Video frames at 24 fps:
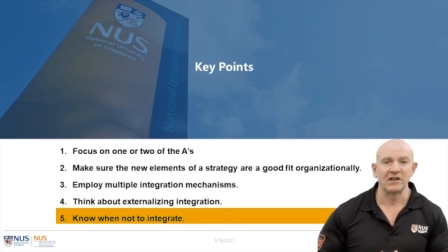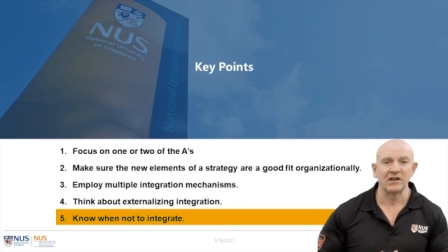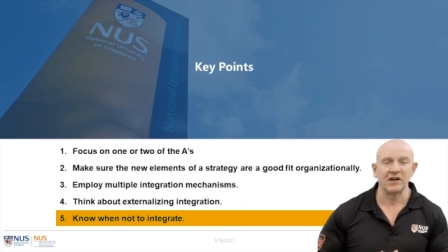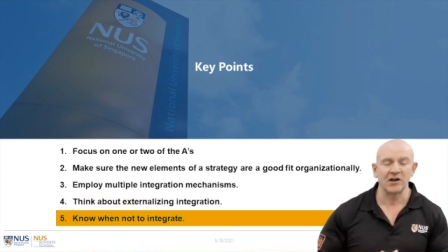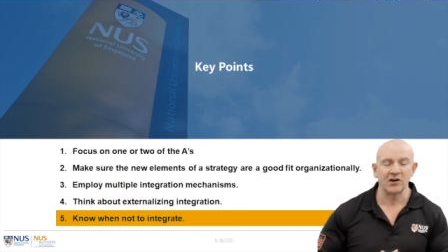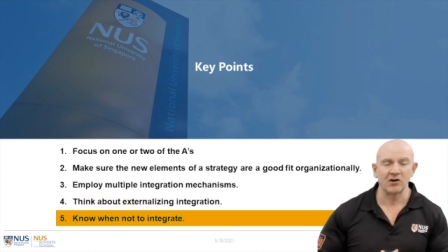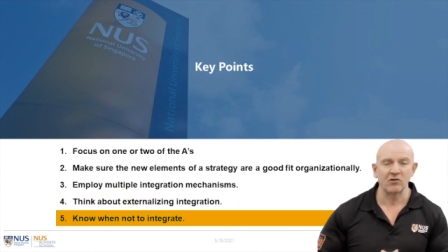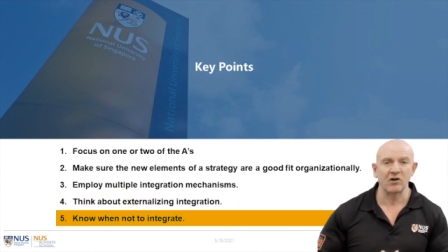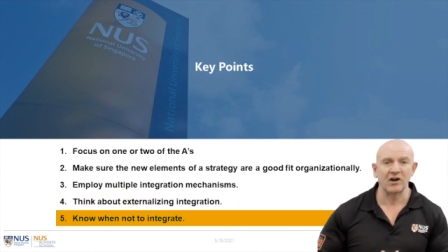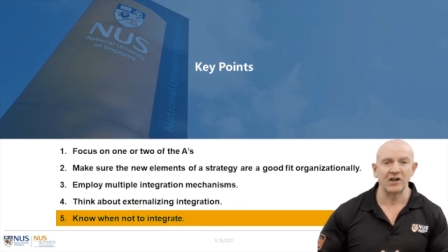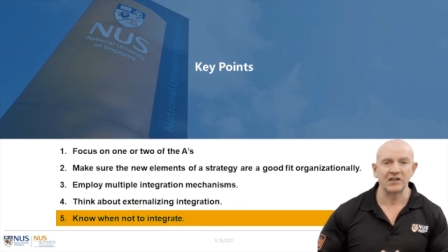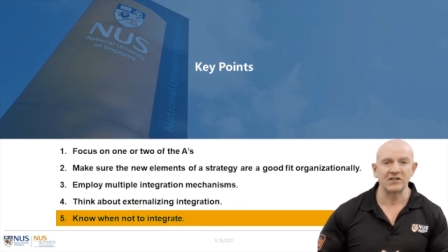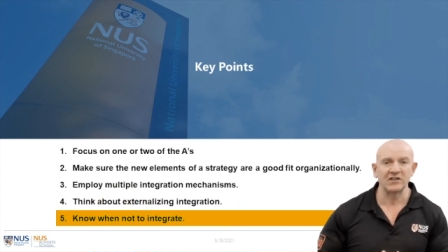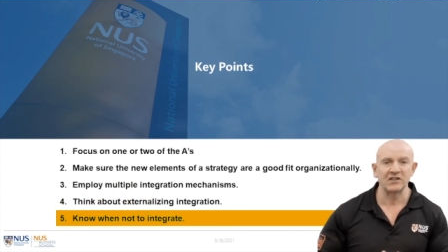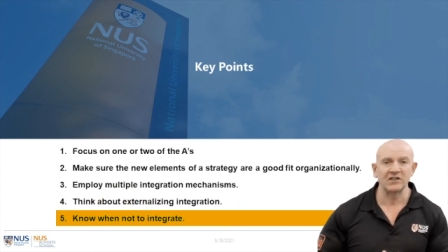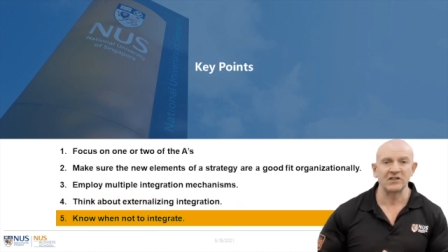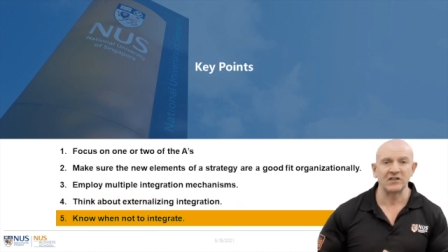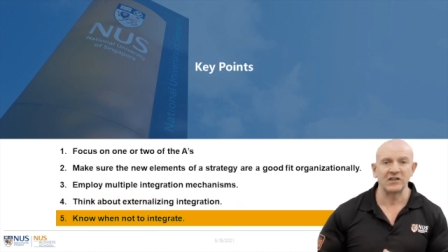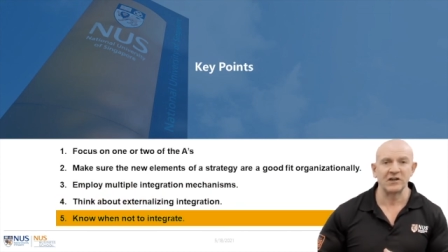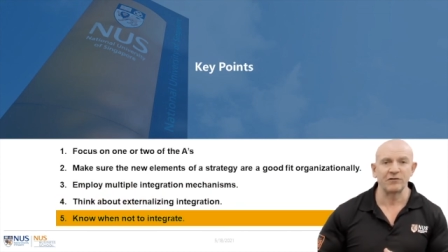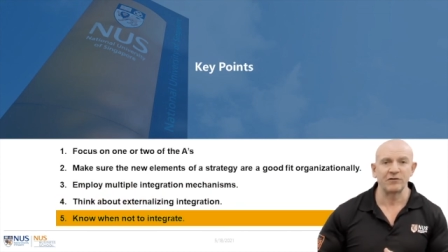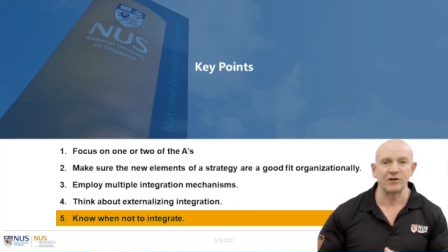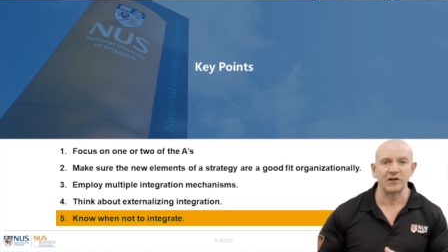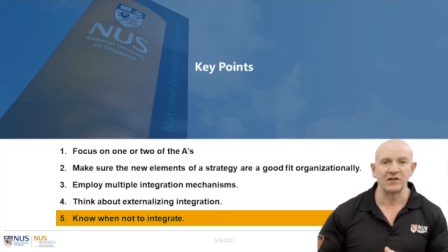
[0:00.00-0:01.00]
across these
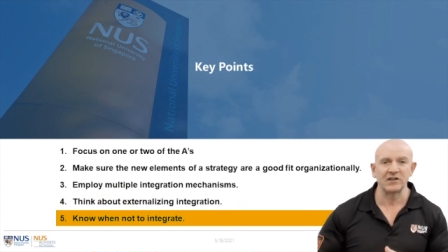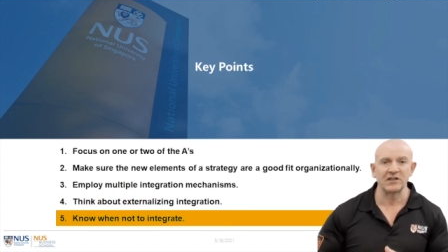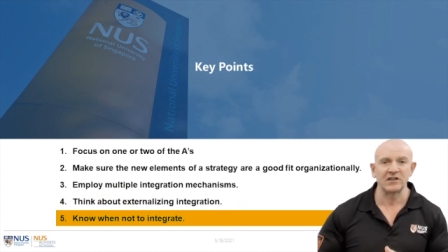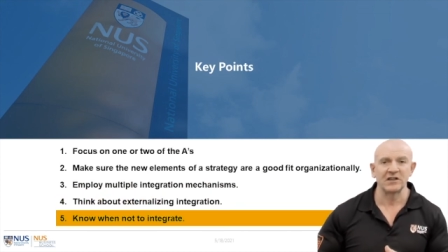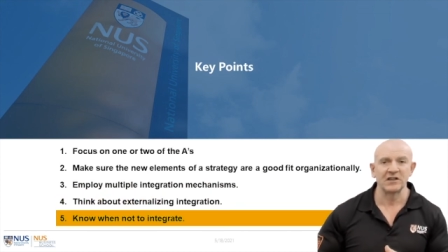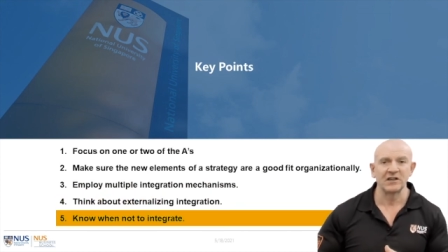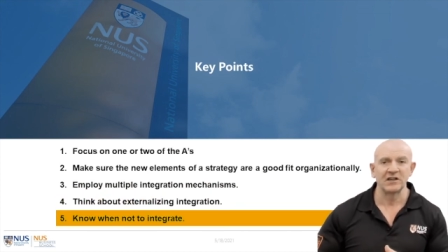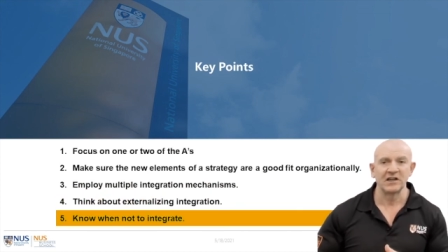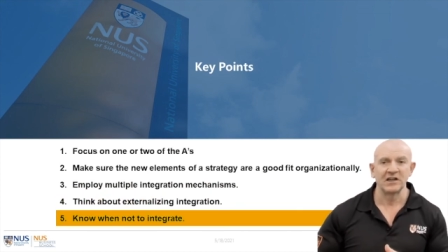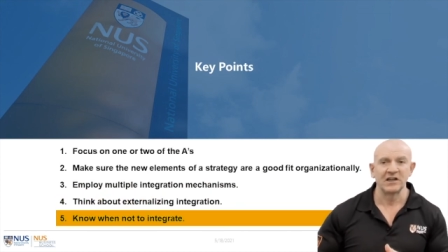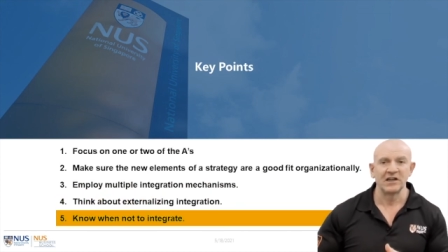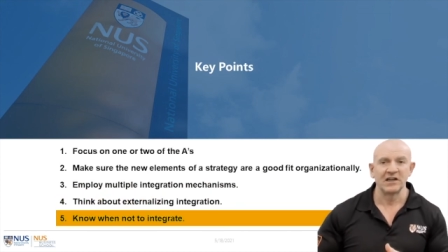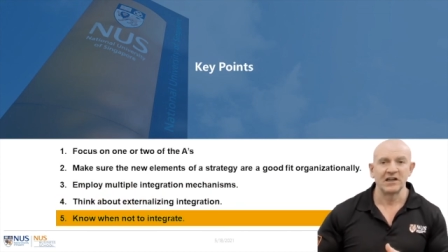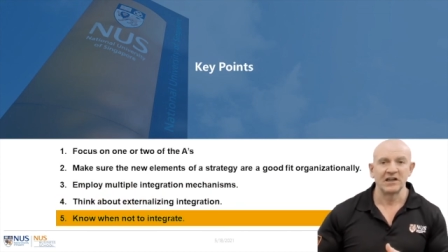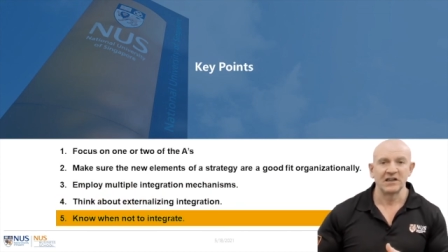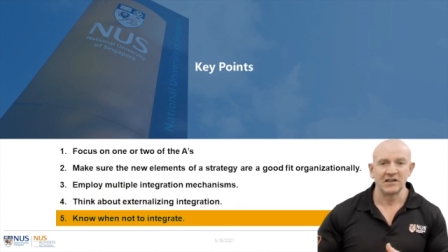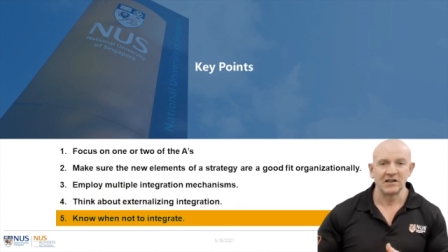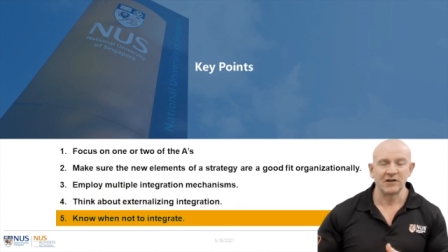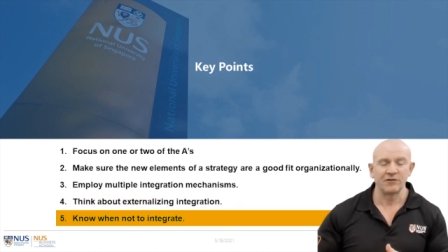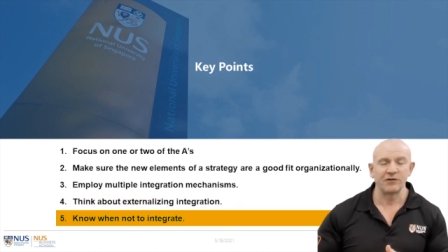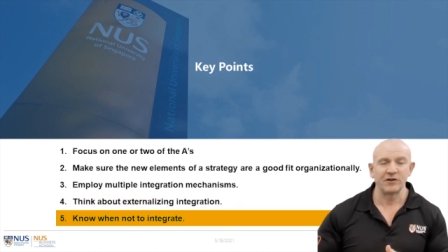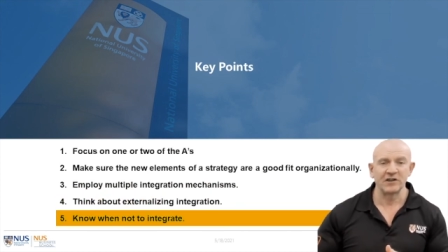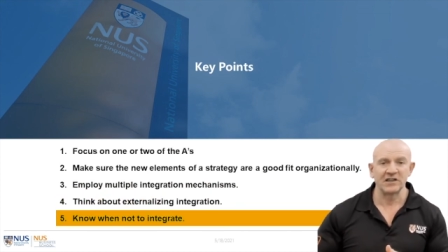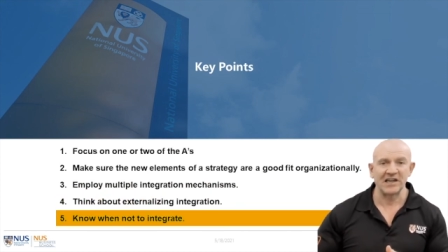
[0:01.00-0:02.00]
different
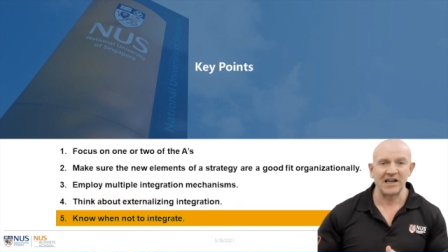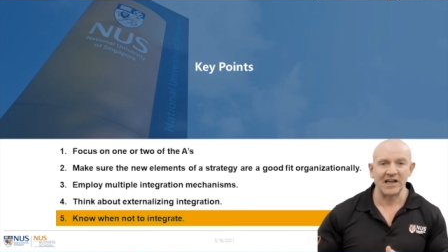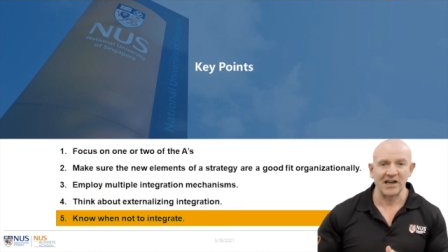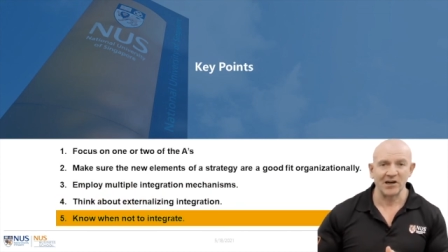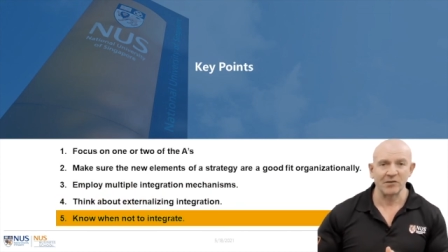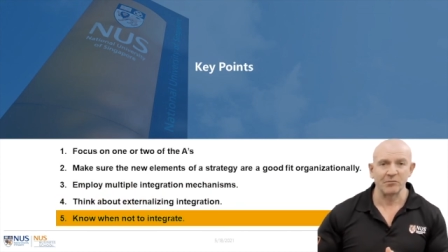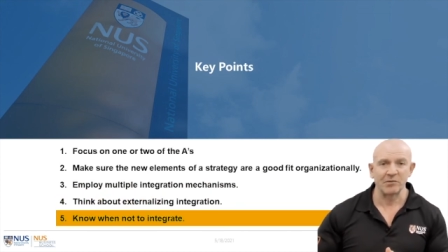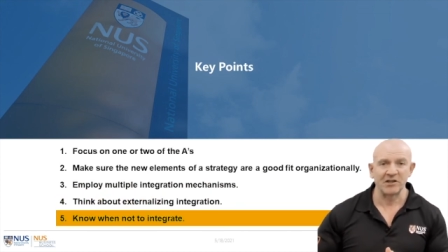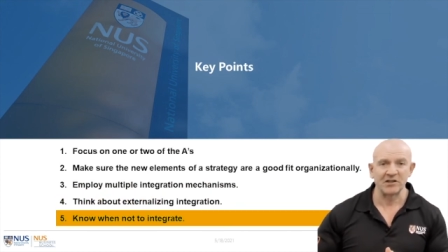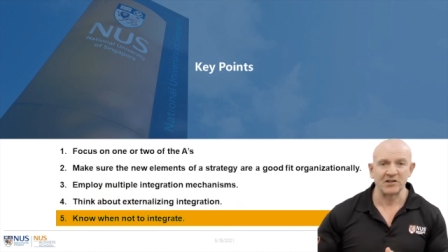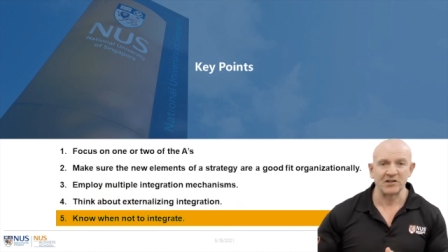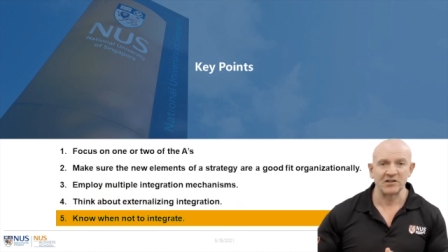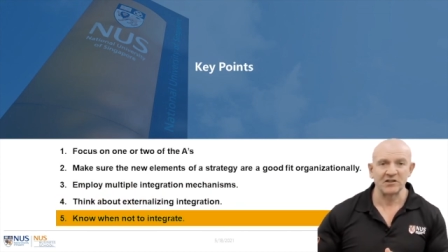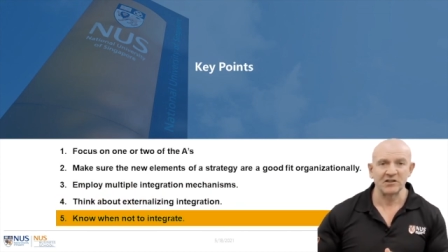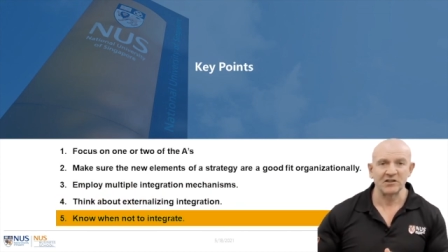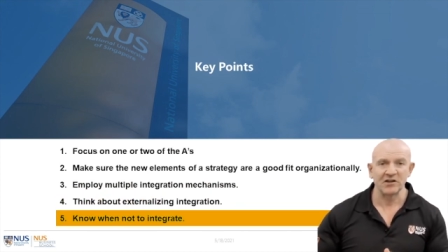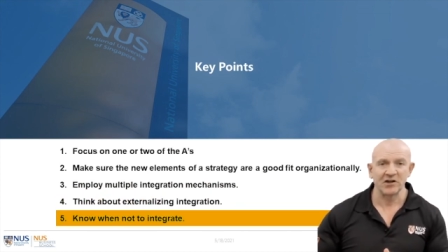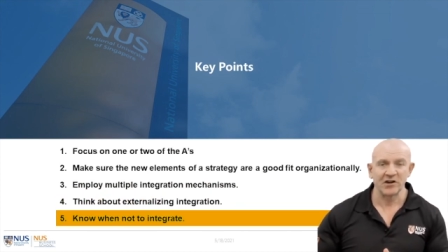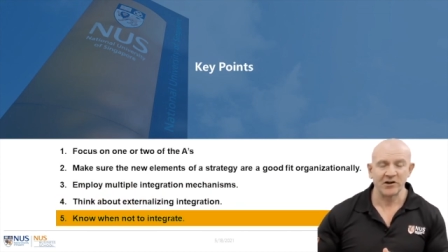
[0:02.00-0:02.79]
elements.